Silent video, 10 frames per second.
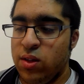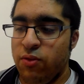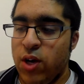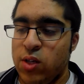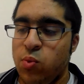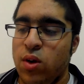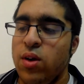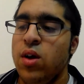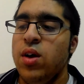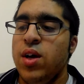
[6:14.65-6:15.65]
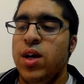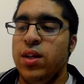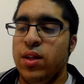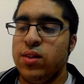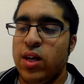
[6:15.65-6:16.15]
The first one
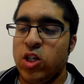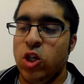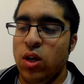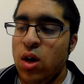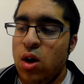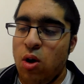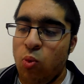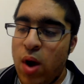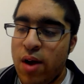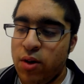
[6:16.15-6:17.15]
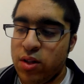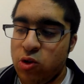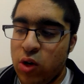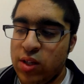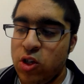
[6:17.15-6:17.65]
in this section: where are the
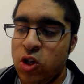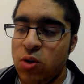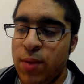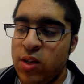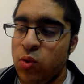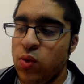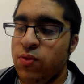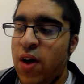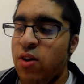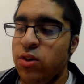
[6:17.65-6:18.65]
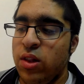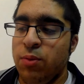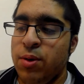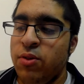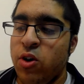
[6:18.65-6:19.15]
transition metals found in the
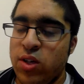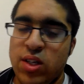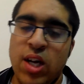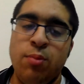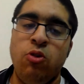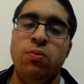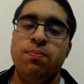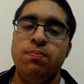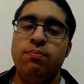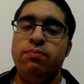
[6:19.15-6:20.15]
periodic table?